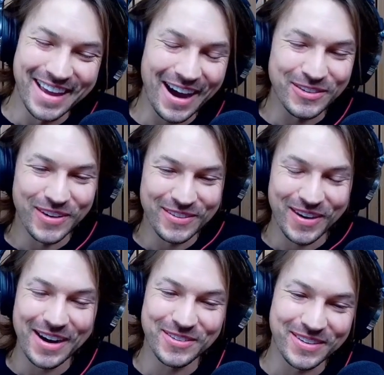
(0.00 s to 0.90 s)
Yeah.
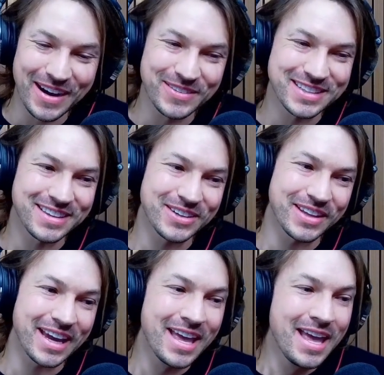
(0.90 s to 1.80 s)
Why was it
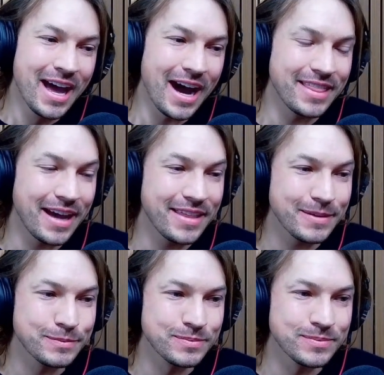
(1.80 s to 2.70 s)
lonely? I
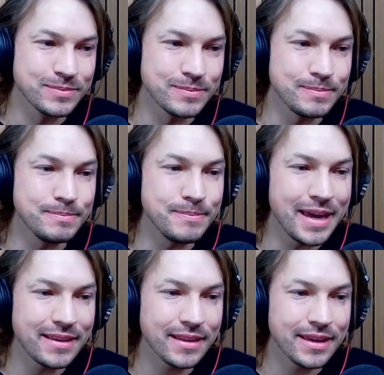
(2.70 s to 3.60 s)
think
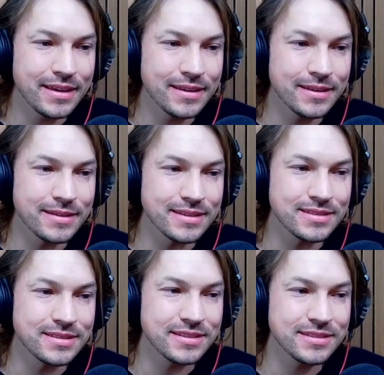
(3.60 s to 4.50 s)
mainly
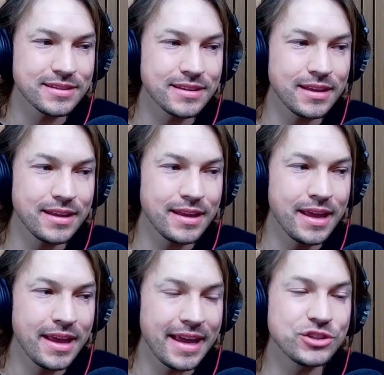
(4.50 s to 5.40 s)

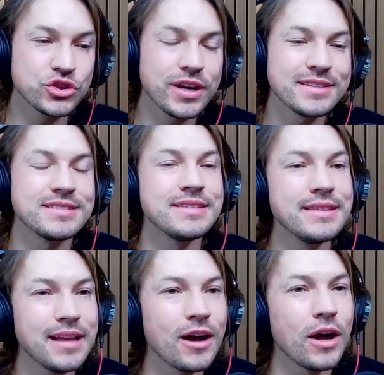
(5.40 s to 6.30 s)
intranets.
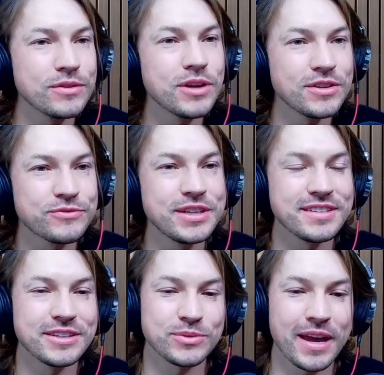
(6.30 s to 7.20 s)
I'll phrase
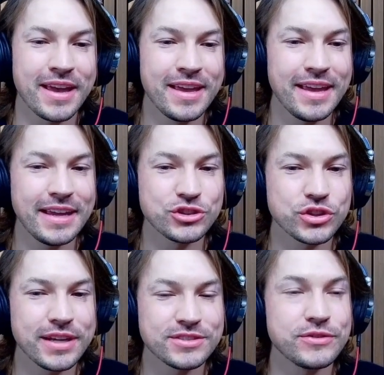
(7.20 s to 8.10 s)
it this way.
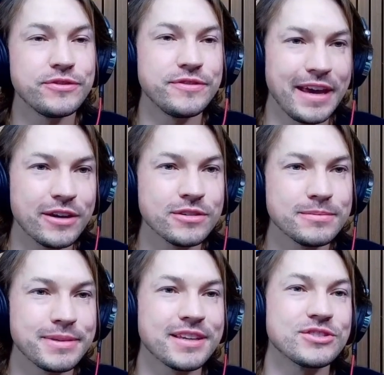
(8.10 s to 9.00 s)
Intranets
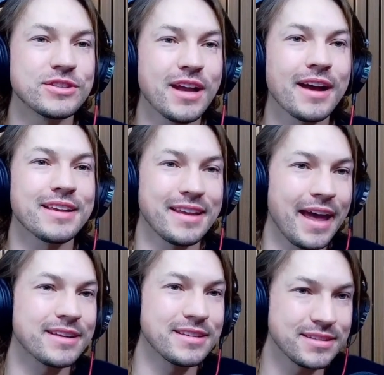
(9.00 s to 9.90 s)
fail because they're not
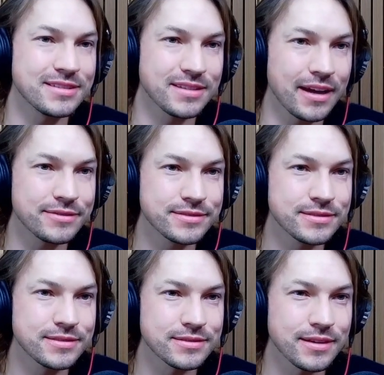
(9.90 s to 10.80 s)
connected to stuff,
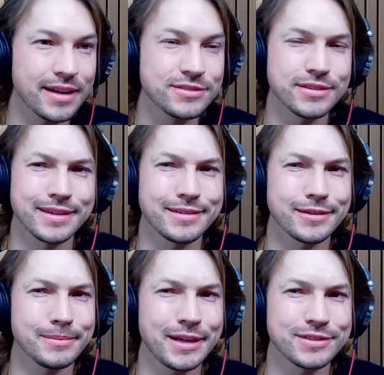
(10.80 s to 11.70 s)
right? So you
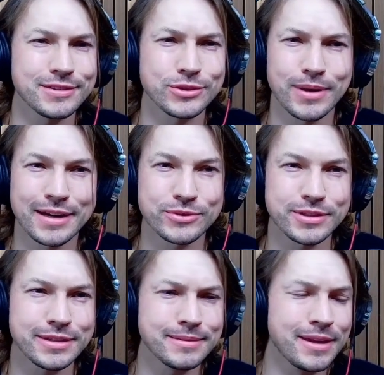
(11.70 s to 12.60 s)
can imagine a
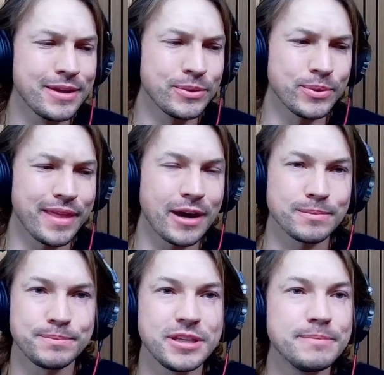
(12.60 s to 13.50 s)
directory
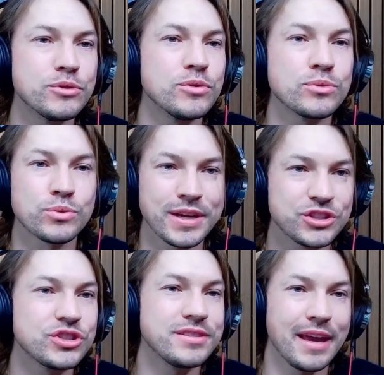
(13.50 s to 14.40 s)
without
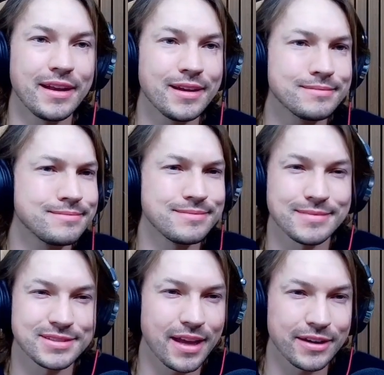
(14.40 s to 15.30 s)
people-rich data
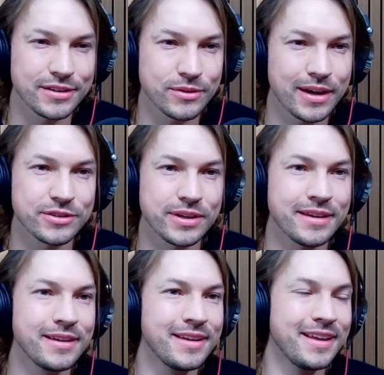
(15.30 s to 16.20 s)
is not a good directory.
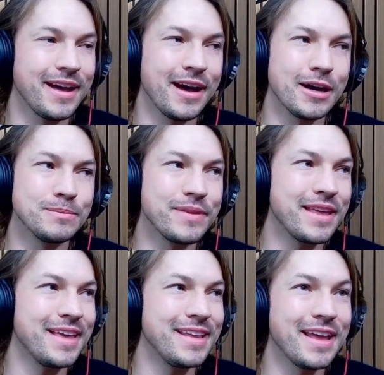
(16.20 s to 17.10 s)

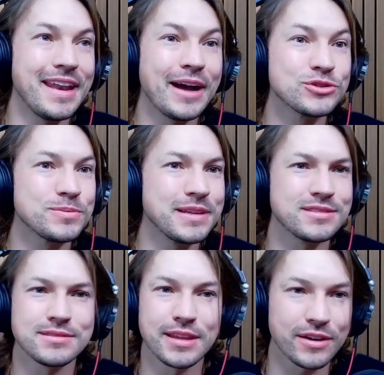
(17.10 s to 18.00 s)

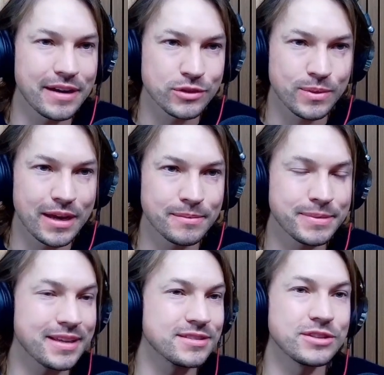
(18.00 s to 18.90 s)
Announcements that are never read
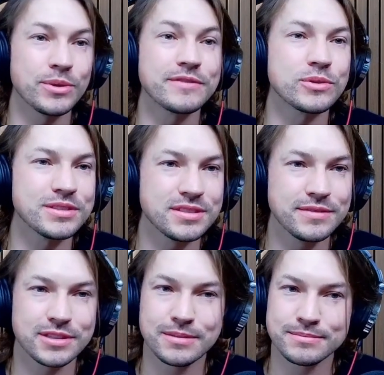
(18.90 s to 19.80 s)
because no one ever
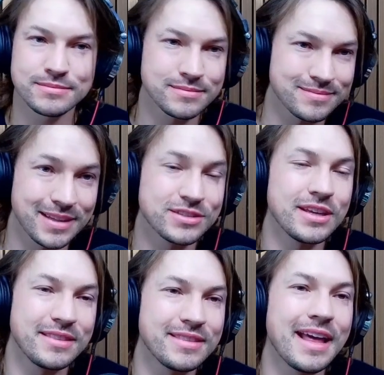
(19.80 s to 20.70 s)
receives them.
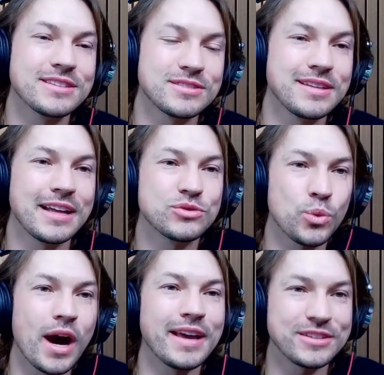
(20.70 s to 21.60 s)
That's
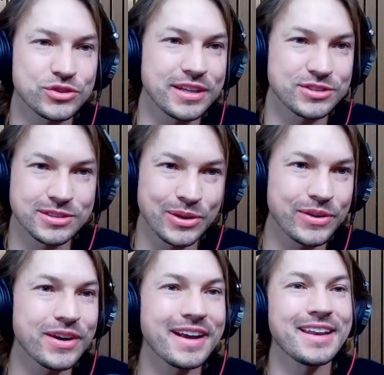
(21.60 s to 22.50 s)
why intranets are lonely.
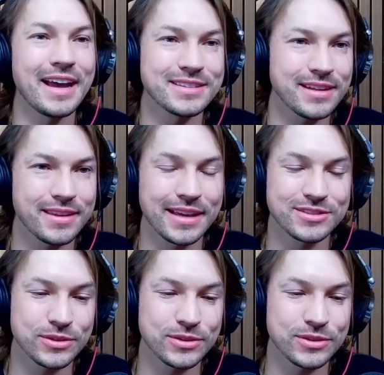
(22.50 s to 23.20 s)
They're not connected to things.